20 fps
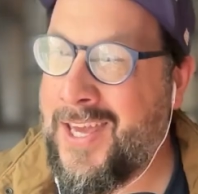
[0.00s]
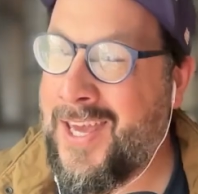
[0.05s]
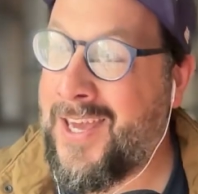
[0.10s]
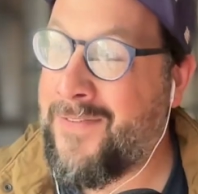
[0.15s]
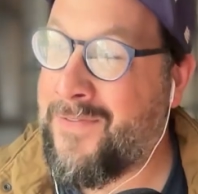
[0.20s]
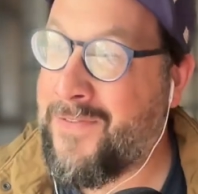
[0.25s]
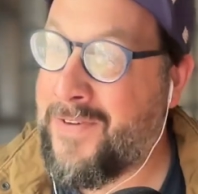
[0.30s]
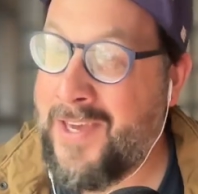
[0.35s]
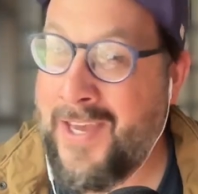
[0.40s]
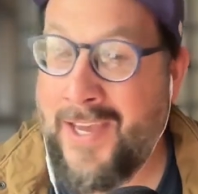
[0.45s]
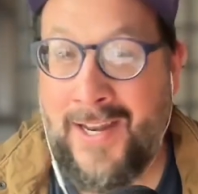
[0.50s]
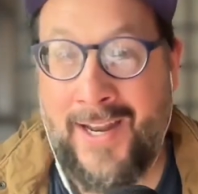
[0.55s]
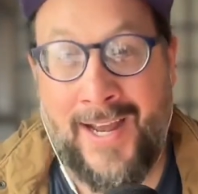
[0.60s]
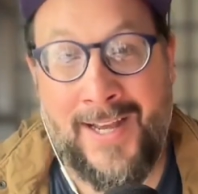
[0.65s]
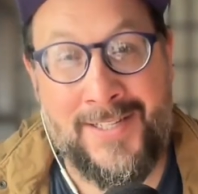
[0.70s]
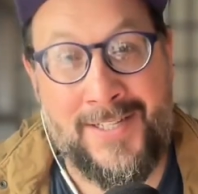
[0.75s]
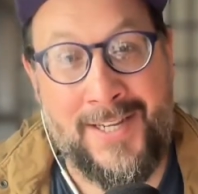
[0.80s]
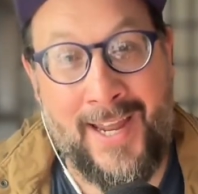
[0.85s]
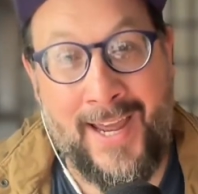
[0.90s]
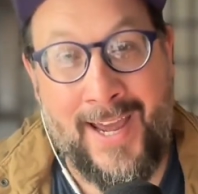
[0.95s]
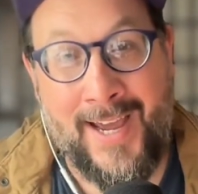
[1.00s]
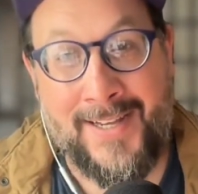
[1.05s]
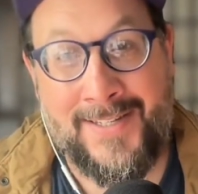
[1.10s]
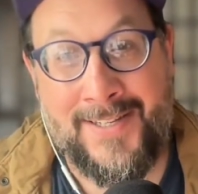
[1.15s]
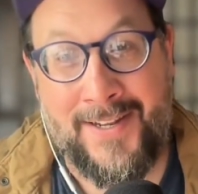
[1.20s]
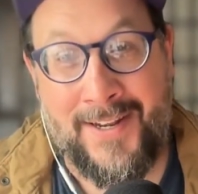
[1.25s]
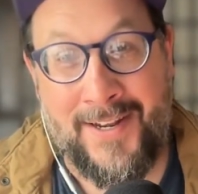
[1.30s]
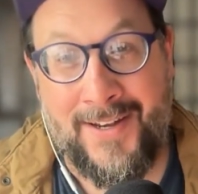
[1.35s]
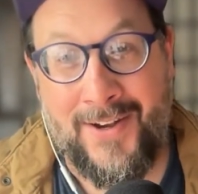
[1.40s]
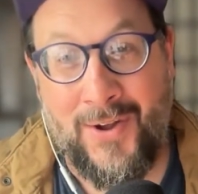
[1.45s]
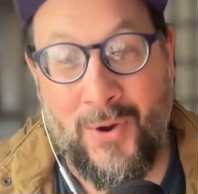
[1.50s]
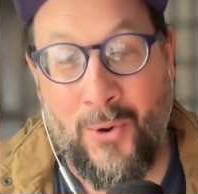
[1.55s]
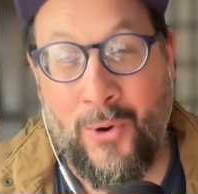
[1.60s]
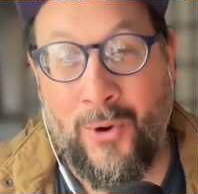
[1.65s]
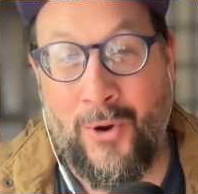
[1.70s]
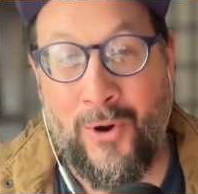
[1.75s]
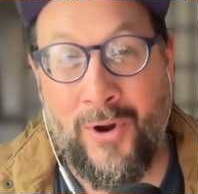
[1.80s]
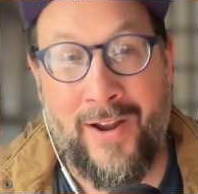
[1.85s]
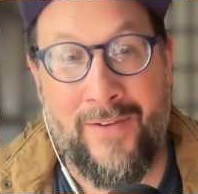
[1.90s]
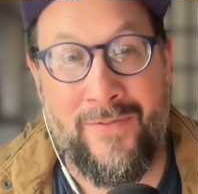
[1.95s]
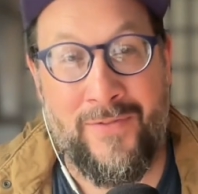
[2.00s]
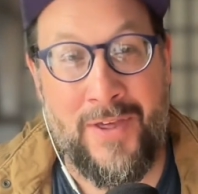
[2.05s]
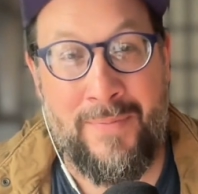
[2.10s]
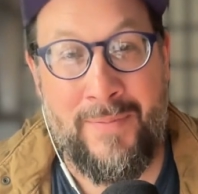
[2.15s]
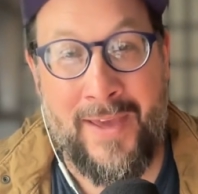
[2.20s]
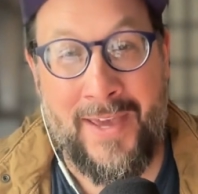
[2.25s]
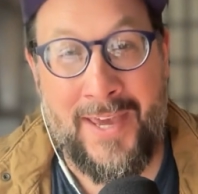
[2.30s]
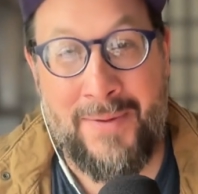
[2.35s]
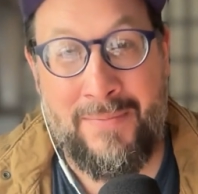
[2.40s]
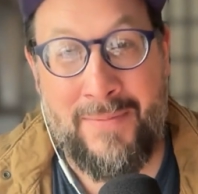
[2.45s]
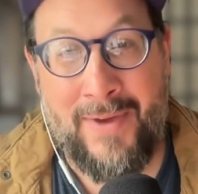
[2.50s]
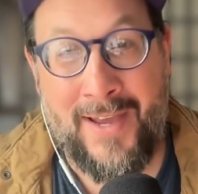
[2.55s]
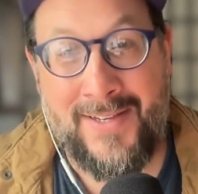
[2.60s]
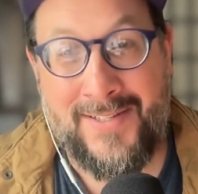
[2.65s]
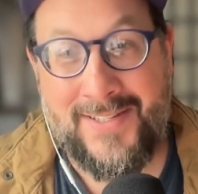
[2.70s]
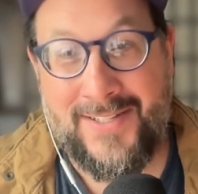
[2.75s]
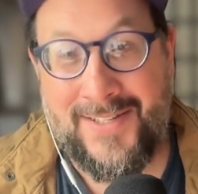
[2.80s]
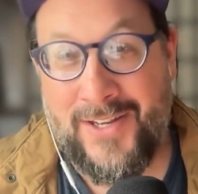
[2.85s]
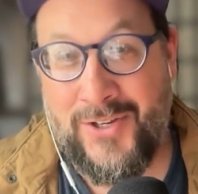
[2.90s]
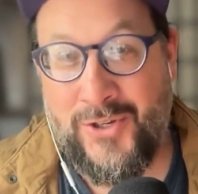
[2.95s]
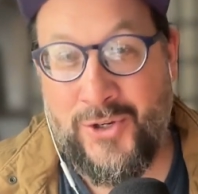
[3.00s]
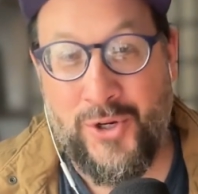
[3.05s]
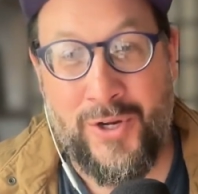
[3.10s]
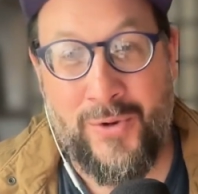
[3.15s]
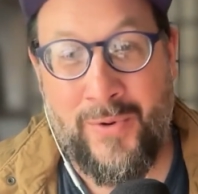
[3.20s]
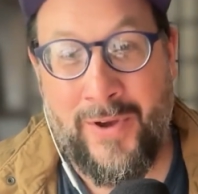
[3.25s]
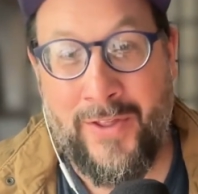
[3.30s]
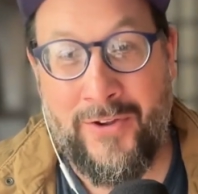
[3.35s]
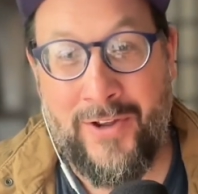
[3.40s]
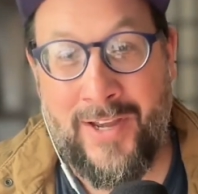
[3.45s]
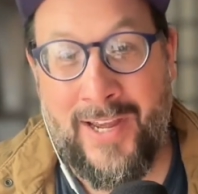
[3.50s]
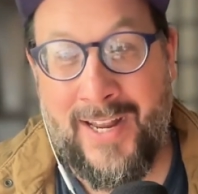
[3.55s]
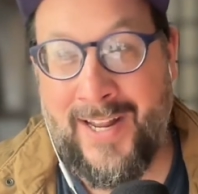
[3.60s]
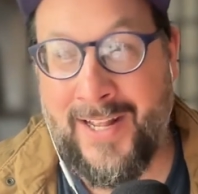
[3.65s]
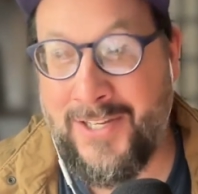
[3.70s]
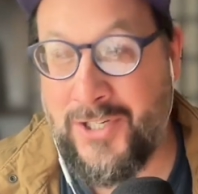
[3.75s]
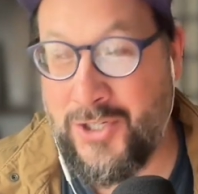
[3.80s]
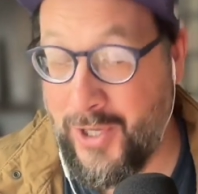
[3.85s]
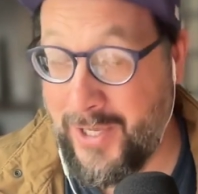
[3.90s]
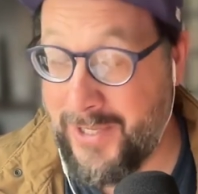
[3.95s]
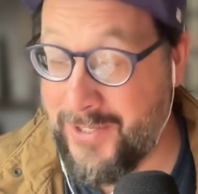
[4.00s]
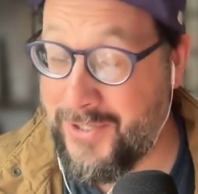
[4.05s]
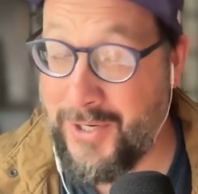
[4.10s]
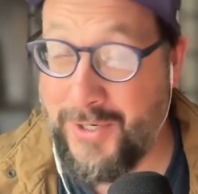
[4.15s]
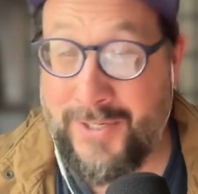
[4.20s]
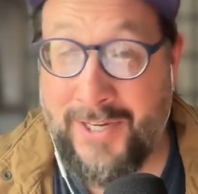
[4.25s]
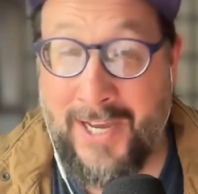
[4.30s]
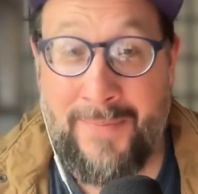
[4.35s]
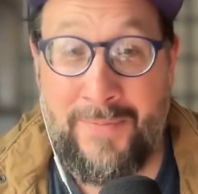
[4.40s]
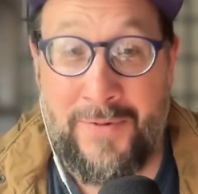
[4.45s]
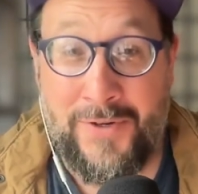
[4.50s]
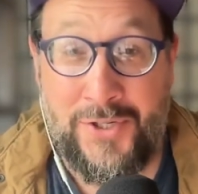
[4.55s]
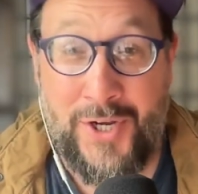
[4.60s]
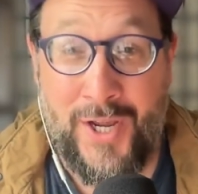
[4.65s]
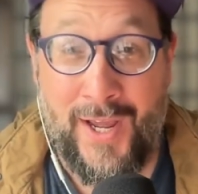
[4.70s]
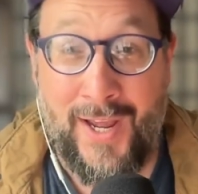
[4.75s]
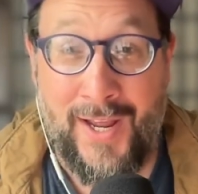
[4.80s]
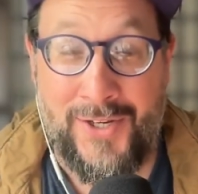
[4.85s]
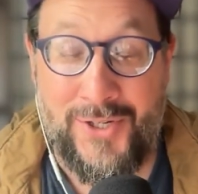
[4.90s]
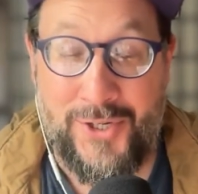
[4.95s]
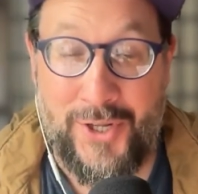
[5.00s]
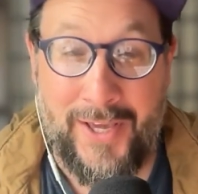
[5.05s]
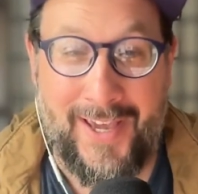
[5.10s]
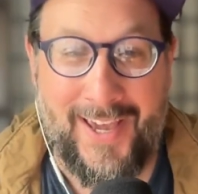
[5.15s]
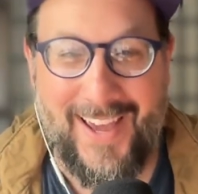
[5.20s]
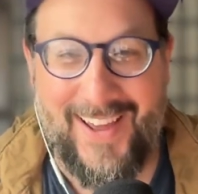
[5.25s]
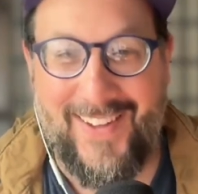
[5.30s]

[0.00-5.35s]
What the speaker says: if a kid has an accident or if they make a mess while they're eating, is there time to change? Like,